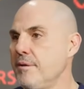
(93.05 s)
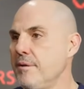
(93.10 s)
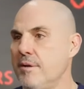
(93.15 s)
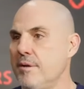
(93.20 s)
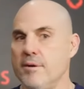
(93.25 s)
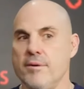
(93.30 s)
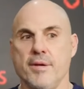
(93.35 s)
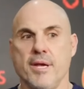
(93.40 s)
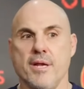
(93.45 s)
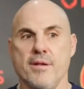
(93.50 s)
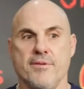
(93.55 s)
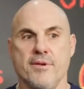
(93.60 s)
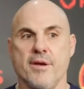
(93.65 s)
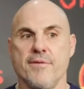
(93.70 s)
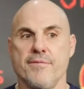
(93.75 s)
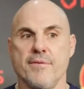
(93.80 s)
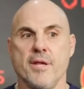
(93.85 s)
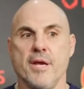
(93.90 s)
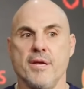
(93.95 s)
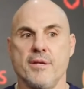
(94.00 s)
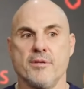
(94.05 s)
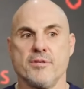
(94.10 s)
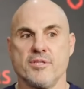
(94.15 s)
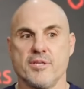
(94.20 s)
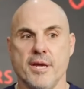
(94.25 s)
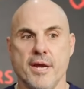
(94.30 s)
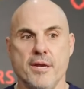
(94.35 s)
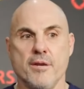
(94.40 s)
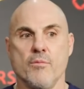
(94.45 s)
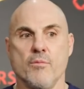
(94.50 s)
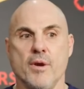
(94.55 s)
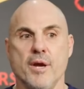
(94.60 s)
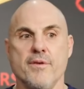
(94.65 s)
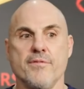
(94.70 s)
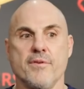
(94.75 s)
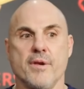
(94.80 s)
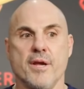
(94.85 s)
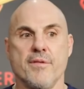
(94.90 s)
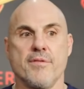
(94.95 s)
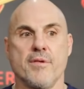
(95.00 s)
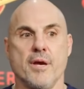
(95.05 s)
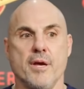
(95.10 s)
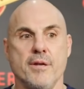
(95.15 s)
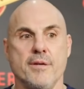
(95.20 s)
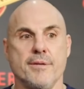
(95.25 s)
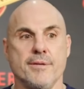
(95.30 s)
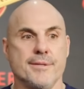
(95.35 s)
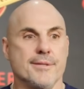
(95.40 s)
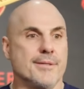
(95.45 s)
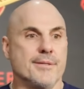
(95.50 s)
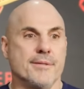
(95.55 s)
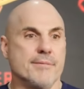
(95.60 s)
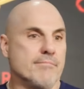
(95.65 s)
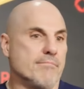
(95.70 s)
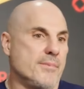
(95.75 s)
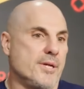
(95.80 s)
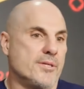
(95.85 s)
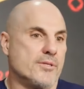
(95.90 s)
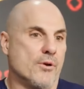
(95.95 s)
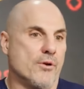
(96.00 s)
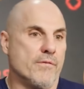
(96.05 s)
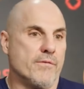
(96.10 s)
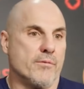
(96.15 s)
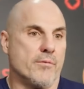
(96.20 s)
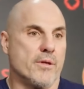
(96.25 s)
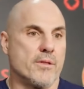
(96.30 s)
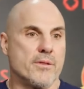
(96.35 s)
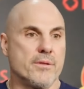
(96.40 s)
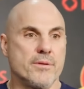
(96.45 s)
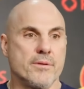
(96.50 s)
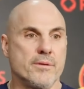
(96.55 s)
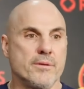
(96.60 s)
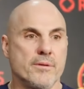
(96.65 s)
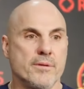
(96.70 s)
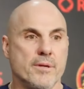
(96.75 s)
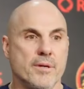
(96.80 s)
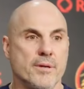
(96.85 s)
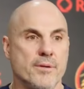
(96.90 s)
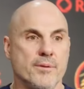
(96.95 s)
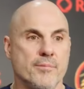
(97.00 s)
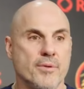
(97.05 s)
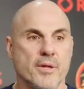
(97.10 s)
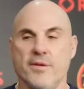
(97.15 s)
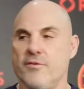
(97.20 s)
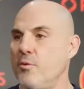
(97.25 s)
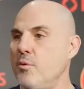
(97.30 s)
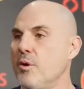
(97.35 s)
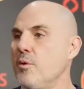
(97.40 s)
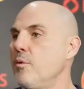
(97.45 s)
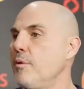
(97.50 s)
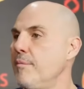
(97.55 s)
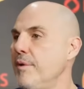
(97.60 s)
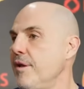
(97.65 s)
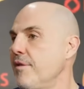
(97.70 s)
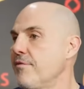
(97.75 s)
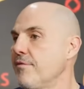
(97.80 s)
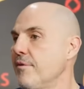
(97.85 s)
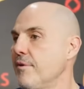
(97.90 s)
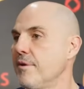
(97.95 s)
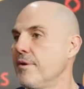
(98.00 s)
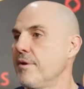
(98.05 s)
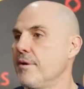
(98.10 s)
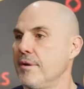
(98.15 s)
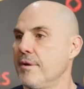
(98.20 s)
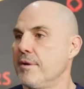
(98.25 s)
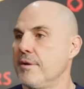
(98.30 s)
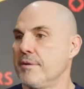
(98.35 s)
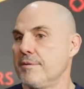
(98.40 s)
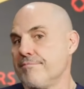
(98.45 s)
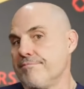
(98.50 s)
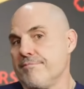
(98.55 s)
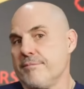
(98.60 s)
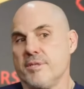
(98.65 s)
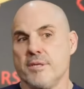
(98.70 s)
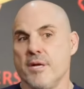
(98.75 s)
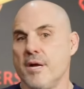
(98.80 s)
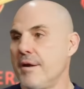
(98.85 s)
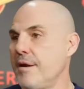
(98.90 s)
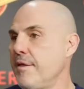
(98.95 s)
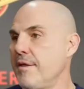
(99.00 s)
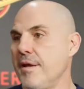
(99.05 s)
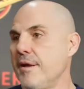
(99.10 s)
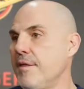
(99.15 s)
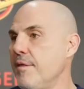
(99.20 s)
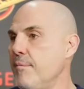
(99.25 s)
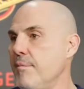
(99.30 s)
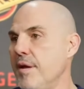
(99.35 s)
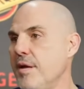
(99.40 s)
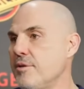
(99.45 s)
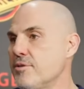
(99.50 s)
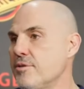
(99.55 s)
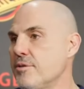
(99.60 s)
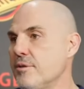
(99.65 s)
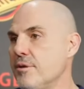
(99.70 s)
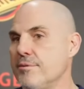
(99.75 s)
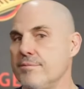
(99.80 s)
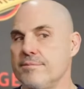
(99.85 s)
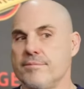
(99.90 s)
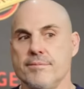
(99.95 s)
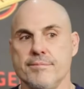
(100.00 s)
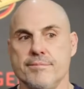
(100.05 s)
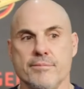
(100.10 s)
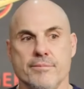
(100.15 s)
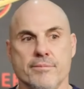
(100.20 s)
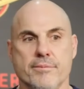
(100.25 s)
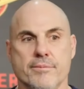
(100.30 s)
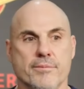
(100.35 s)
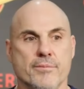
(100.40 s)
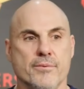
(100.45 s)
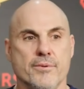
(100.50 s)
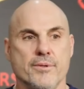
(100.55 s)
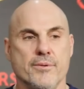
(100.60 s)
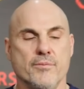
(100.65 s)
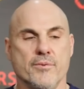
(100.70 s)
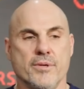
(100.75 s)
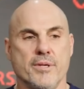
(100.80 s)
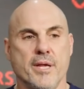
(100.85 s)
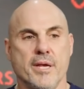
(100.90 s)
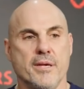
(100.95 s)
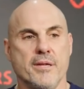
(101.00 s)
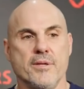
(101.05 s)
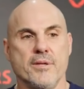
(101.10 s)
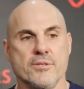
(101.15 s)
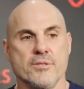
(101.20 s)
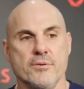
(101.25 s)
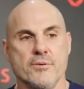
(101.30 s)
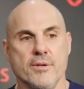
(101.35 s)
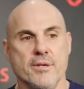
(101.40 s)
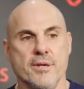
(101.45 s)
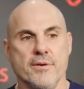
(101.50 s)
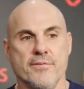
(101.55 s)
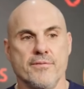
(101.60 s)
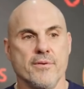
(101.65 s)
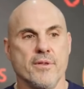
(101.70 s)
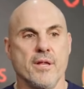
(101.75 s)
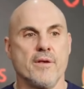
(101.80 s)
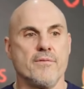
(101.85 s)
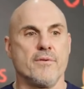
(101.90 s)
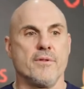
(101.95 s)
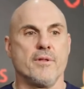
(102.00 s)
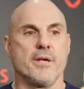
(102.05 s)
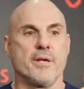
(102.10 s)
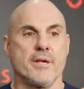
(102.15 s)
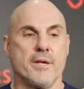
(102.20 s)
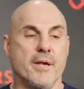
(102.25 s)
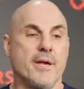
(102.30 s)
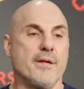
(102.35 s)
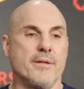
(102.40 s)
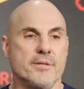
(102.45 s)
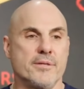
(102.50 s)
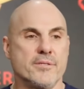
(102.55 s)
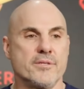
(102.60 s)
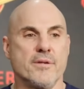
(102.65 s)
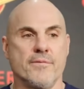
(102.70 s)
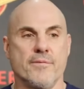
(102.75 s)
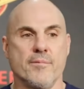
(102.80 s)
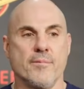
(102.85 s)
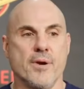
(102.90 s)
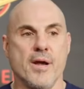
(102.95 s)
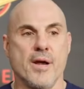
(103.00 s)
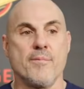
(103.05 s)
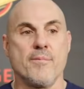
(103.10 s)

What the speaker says: You know, he had a tough night skating-wise. I thought, it's over with. You know, he played 21 minutes. He's not on the end of the bench, so we're taking this to a different level. Like, yeah, it's different.